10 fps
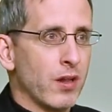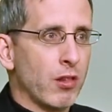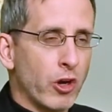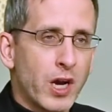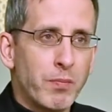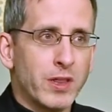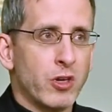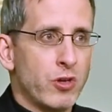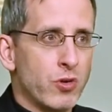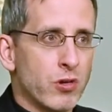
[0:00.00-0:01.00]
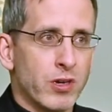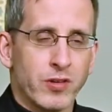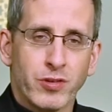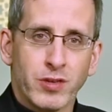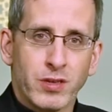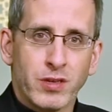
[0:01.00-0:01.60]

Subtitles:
look up at the Eucharist